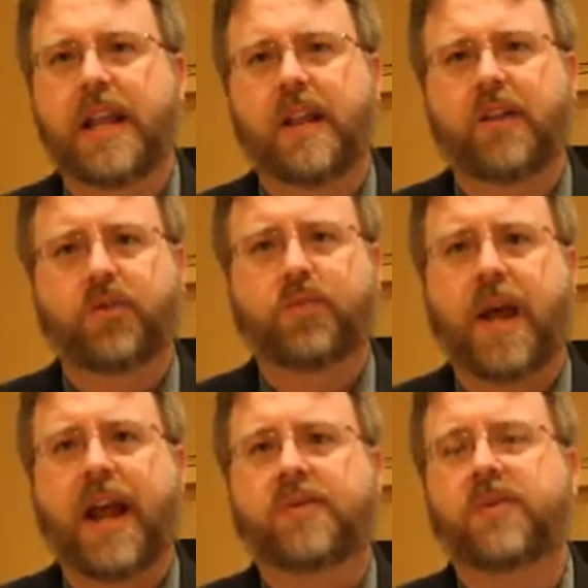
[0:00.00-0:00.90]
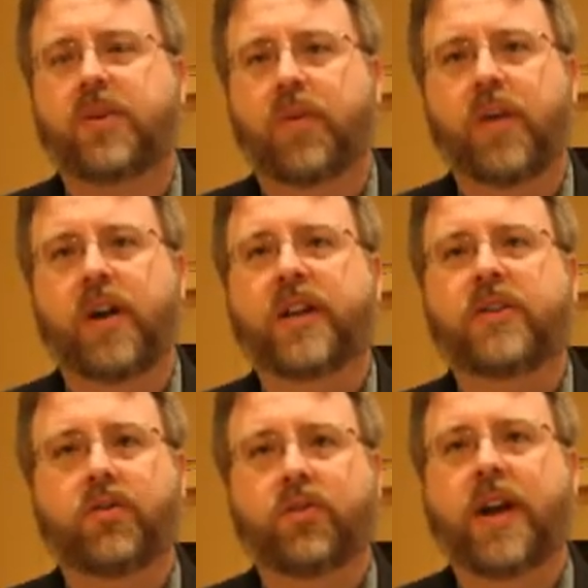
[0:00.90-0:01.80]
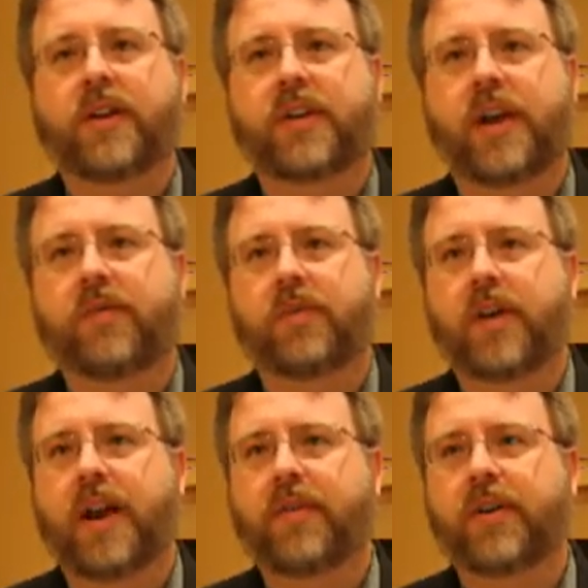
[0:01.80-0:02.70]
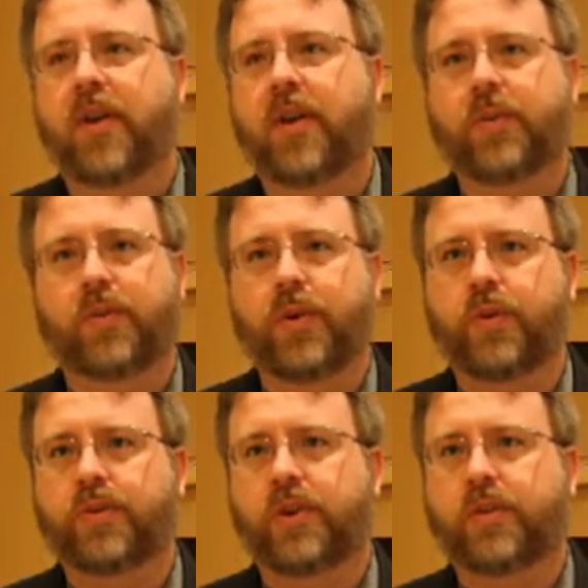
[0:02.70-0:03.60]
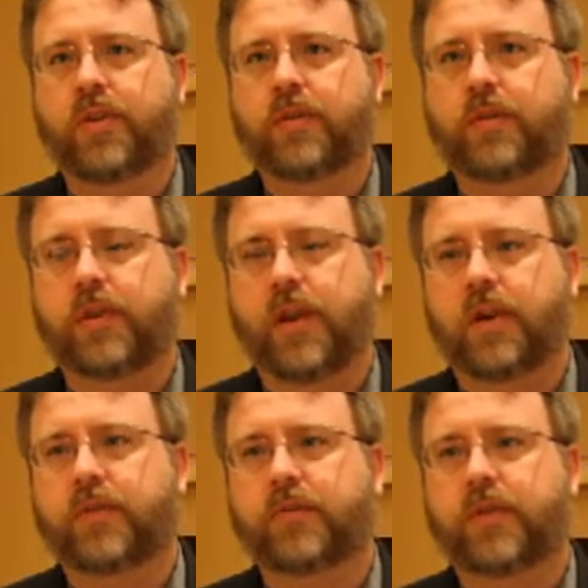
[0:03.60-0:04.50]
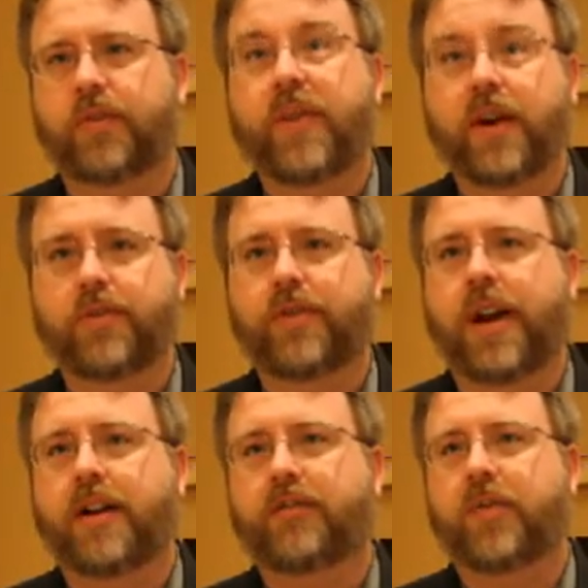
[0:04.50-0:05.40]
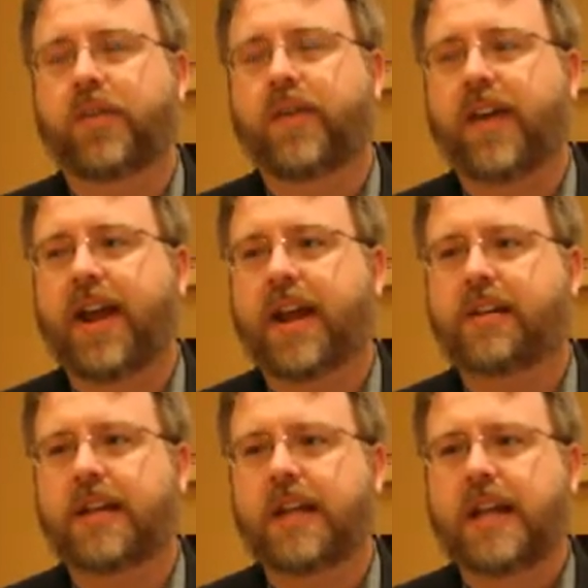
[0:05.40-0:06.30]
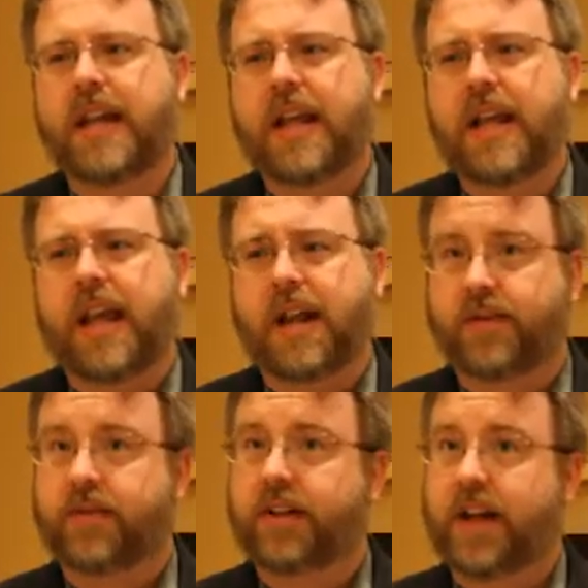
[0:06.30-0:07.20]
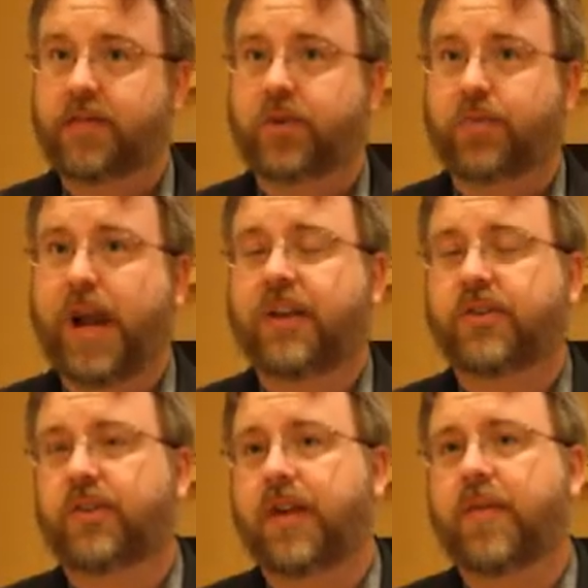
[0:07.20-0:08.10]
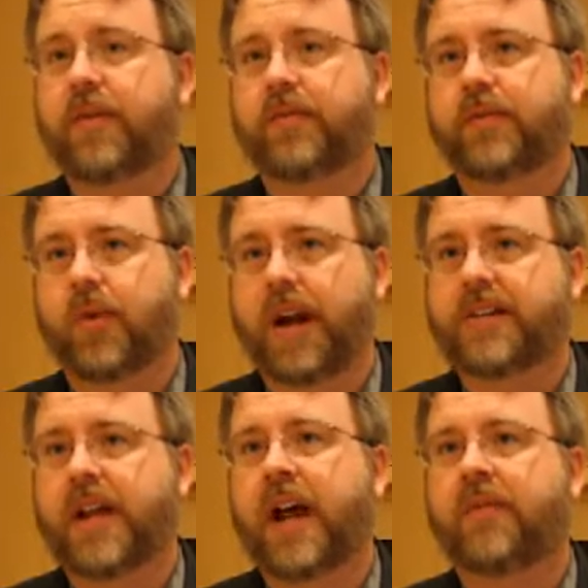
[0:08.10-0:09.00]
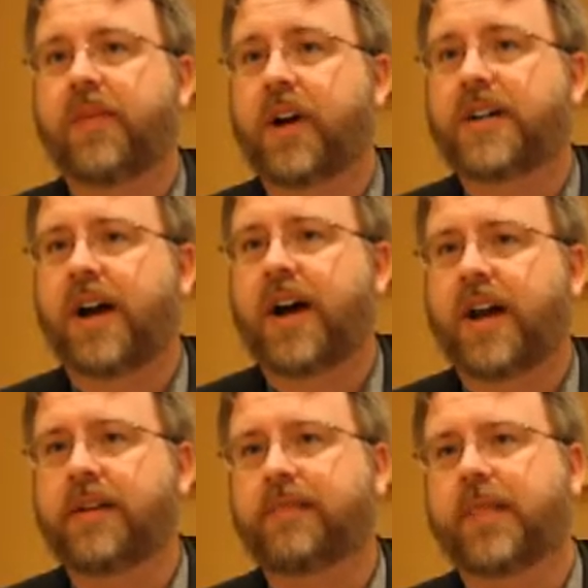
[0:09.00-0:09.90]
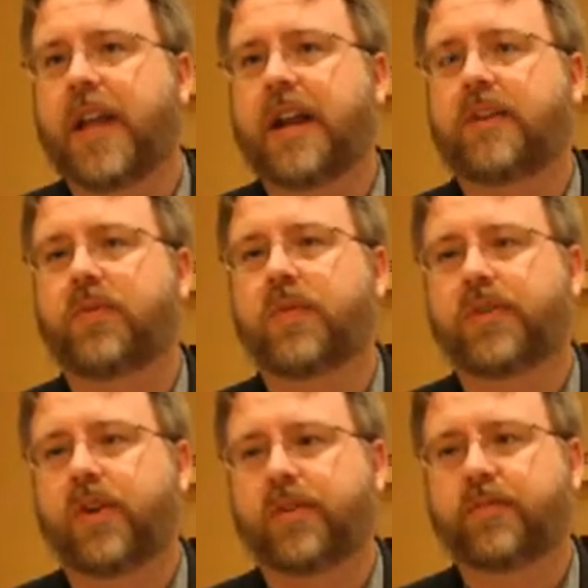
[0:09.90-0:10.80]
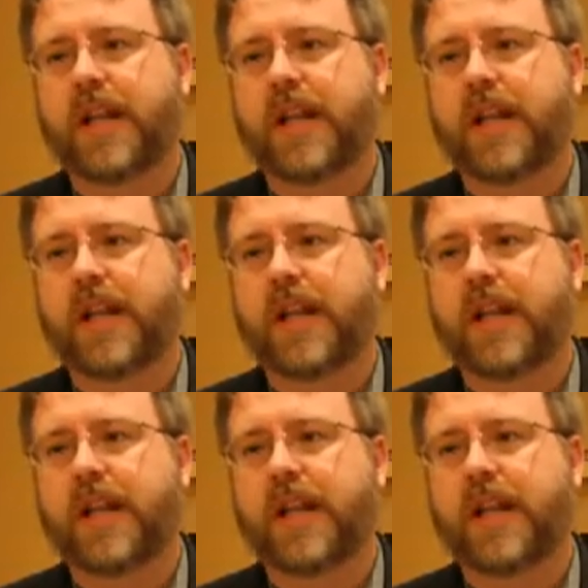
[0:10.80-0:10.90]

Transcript: those pastures are really stressed after having gone through such a severe drought as what we've had. And oftentimes those pastures have been grazed down very tight, and as a result